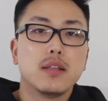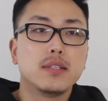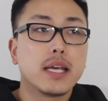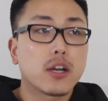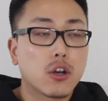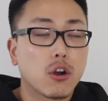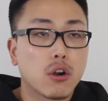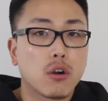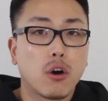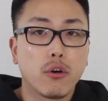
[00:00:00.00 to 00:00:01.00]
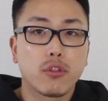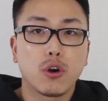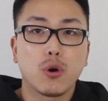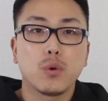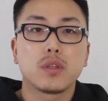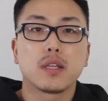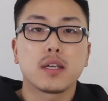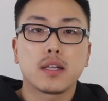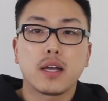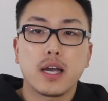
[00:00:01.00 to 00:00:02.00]
did occur, although the
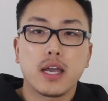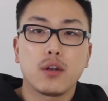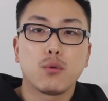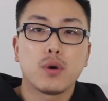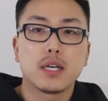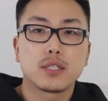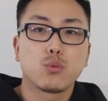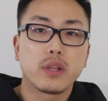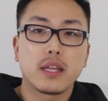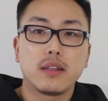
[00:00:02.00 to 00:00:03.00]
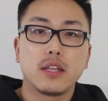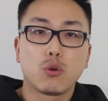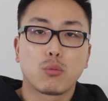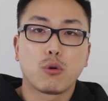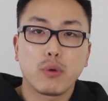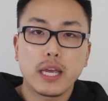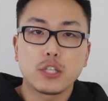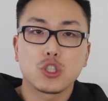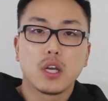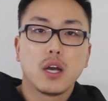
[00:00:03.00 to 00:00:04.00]
decline was within the normal
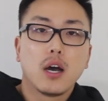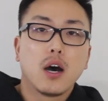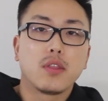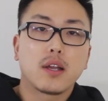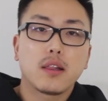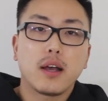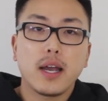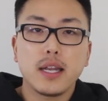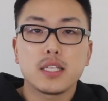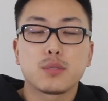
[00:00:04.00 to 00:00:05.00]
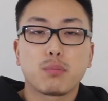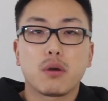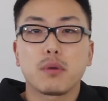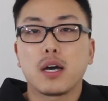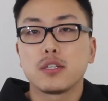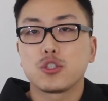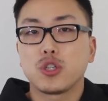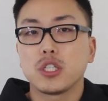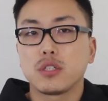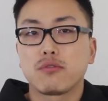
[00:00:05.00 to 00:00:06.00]
range. A decline in sperm
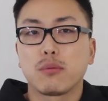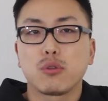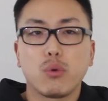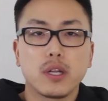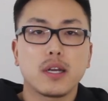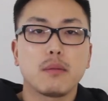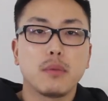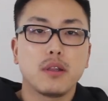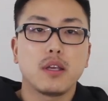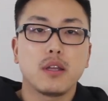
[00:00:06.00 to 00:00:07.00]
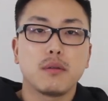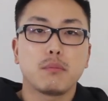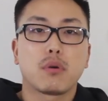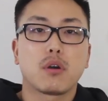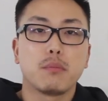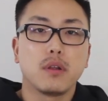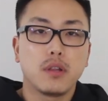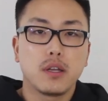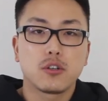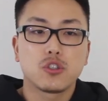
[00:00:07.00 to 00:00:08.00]
concentration from 29 million per
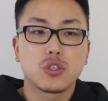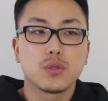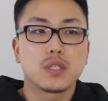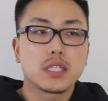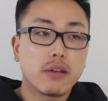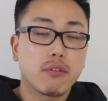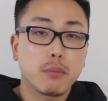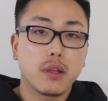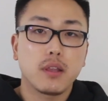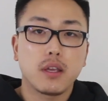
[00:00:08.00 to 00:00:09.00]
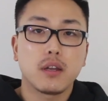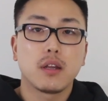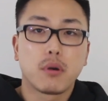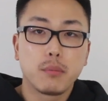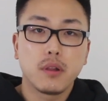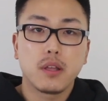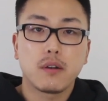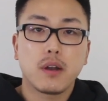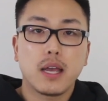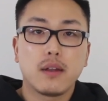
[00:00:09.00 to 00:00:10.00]
milliliter to 7 million per
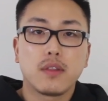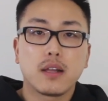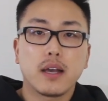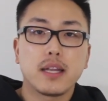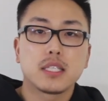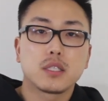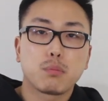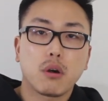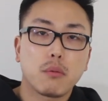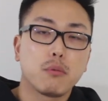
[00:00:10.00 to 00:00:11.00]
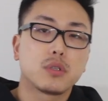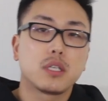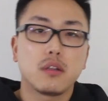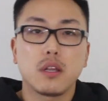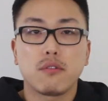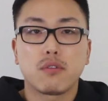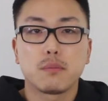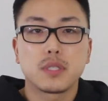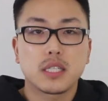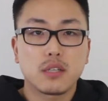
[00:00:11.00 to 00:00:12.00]
milliliter, and a decline in sperm motility
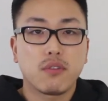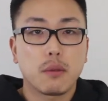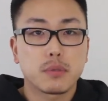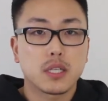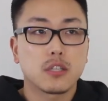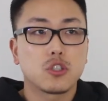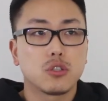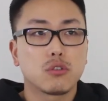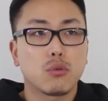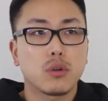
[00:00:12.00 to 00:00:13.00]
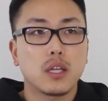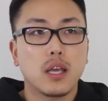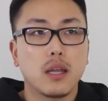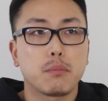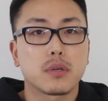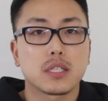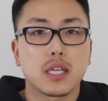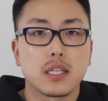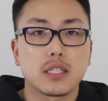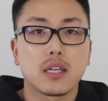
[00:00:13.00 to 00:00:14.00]
from 65% to
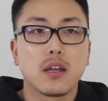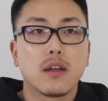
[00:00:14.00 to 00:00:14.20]
28%